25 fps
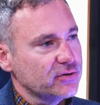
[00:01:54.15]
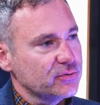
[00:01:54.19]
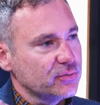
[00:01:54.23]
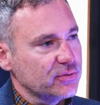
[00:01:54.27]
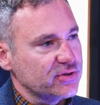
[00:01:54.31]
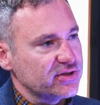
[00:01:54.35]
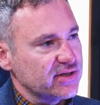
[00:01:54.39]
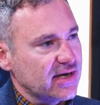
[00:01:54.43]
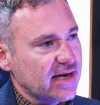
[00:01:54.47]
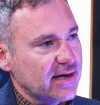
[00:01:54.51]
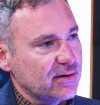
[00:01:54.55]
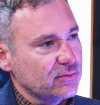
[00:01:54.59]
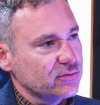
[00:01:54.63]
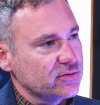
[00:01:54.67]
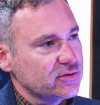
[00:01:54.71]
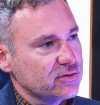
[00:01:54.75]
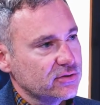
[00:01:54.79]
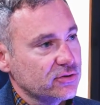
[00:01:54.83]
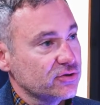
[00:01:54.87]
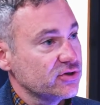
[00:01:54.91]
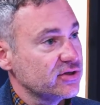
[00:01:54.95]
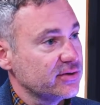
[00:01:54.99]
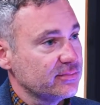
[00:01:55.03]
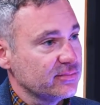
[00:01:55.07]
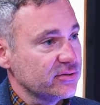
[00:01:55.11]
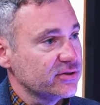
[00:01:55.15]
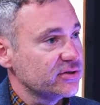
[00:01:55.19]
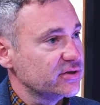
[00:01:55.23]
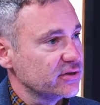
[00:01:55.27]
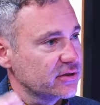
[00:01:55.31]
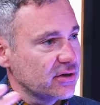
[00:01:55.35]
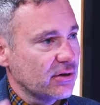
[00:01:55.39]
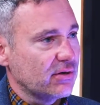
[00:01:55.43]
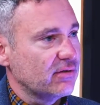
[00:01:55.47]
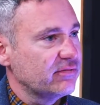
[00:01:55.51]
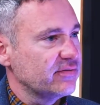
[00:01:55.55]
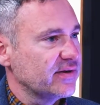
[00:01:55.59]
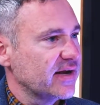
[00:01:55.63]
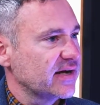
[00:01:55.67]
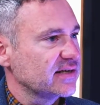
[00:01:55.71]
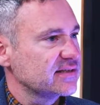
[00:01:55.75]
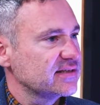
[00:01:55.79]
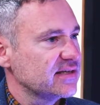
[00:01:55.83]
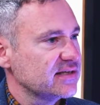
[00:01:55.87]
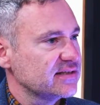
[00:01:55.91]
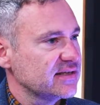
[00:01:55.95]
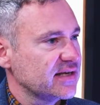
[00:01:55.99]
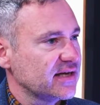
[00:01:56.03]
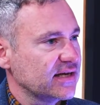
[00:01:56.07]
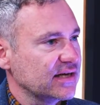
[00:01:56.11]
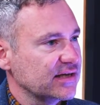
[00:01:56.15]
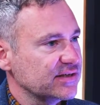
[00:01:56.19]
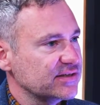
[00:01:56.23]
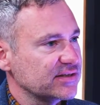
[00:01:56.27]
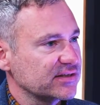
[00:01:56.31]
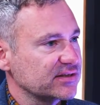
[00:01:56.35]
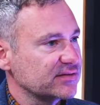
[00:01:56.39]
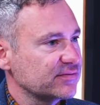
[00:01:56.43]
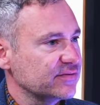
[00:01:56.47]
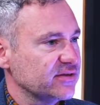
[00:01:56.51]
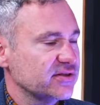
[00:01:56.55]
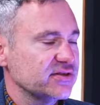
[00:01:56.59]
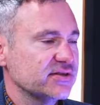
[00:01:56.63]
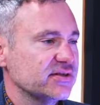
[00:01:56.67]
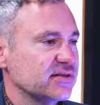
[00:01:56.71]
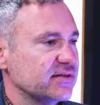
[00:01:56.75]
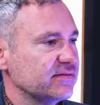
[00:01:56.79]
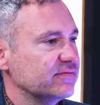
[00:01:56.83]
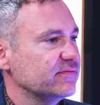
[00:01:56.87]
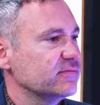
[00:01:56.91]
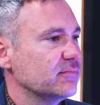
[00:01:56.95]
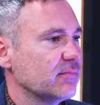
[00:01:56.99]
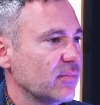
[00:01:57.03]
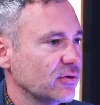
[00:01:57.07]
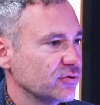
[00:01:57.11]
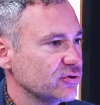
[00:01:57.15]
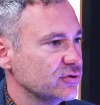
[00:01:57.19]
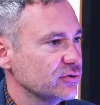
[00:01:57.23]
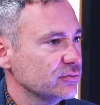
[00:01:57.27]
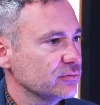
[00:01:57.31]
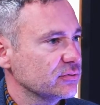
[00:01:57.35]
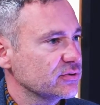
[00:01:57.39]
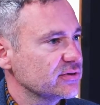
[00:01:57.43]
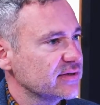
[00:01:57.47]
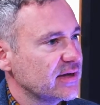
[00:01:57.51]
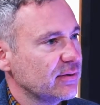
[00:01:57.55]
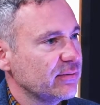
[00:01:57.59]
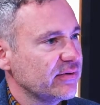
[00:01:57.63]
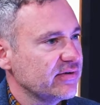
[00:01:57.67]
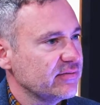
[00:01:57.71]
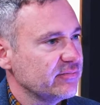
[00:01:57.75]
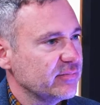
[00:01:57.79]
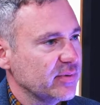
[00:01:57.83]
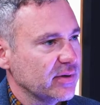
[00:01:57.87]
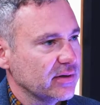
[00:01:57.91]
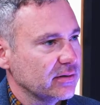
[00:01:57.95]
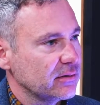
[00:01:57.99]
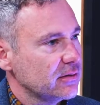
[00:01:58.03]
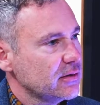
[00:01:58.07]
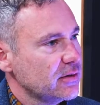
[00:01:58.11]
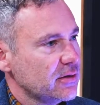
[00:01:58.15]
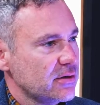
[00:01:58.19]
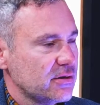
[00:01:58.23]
which allows customers to go off and access analytics for each of the different modules that we've built.